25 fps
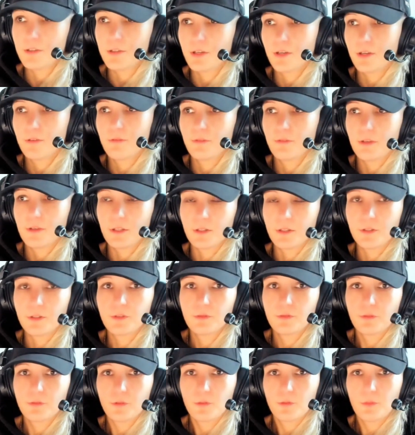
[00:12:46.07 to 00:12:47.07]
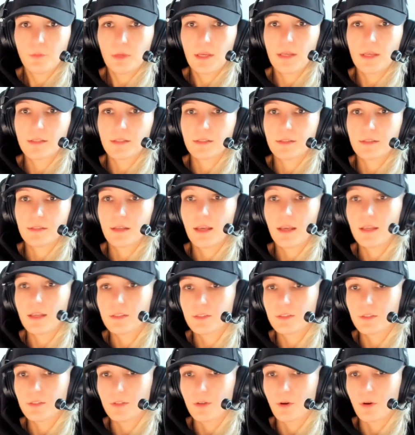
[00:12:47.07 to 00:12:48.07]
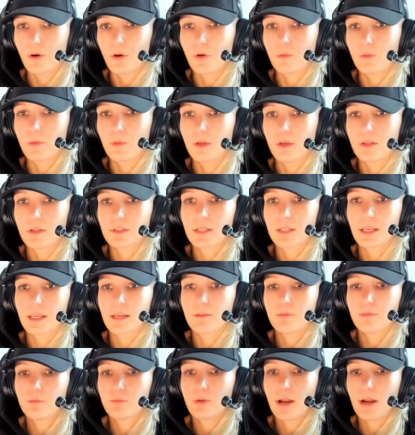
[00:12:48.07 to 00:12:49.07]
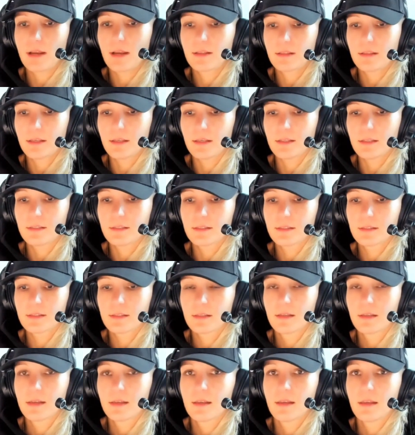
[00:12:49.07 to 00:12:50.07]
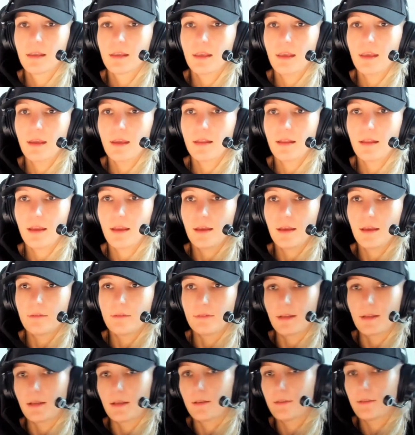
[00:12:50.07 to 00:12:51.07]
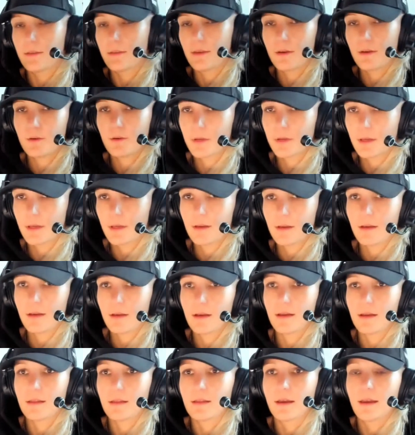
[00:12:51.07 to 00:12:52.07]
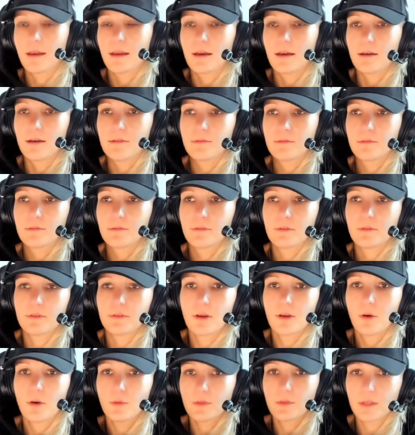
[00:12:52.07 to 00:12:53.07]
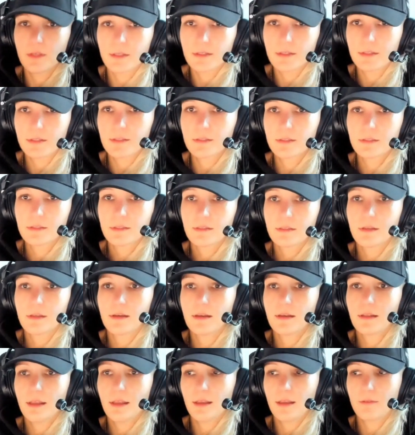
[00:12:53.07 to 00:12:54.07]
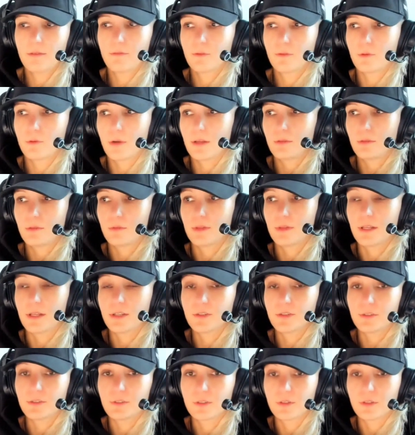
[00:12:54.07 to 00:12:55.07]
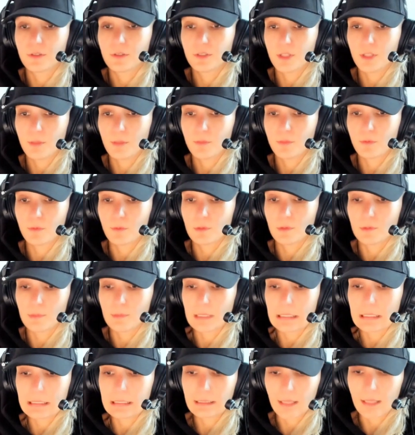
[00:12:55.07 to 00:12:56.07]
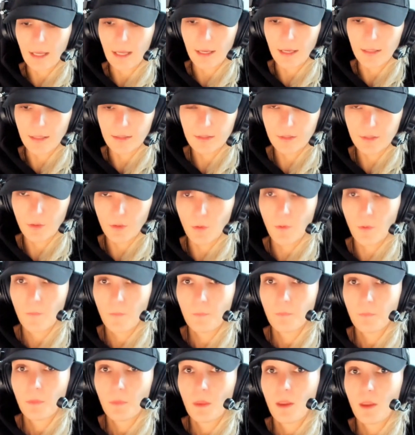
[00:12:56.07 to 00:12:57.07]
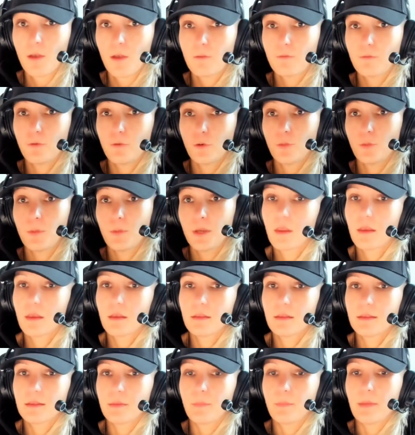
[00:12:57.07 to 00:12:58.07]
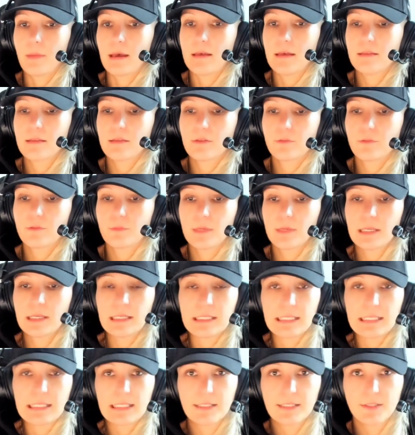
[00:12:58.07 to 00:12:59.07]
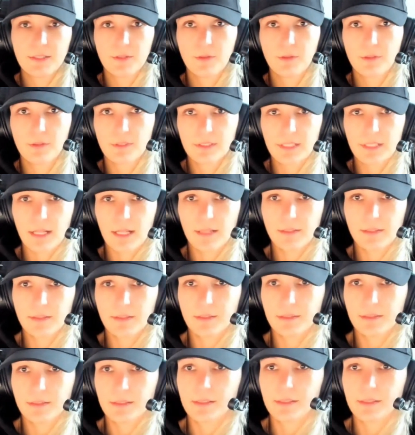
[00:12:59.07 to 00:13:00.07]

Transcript: field for me as an SEO, because I have practice and I have like theory and I have the audience and I have great relationships with my clients. So for me, the path of being an SEO consultant is